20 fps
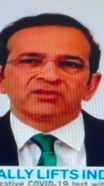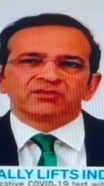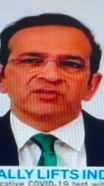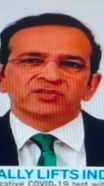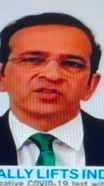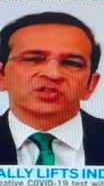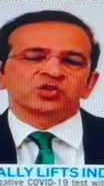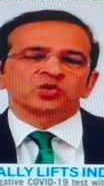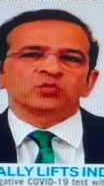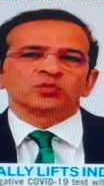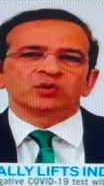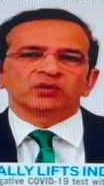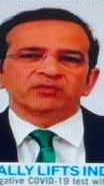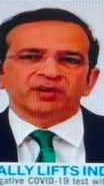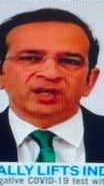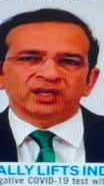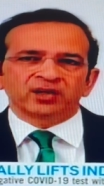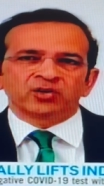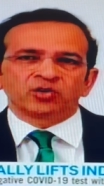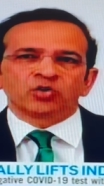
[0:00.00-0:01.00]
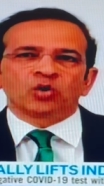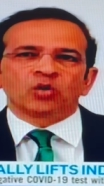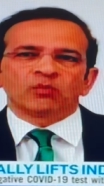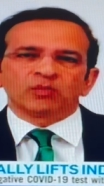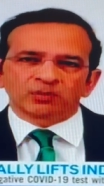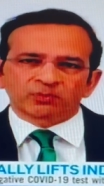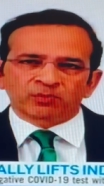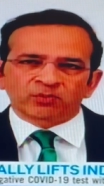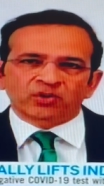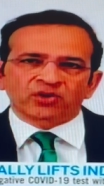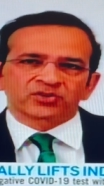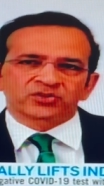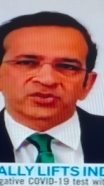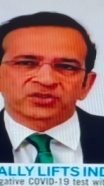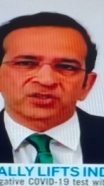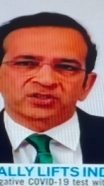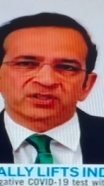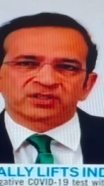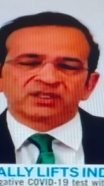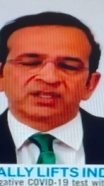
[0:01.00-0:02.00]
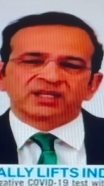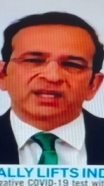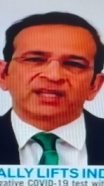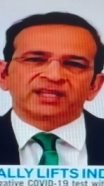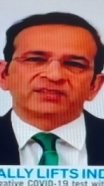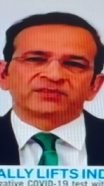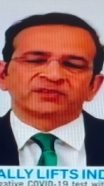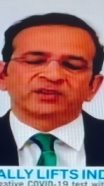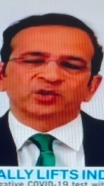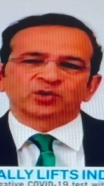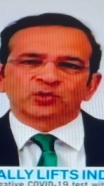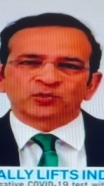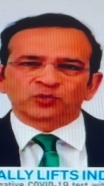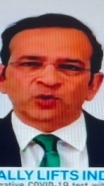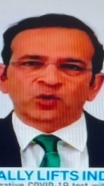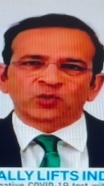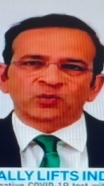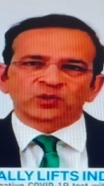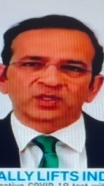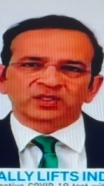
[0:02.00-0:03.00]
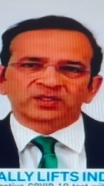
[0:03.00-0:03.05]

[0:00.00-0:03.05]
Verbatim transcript: resume a very normal posture as we go forward.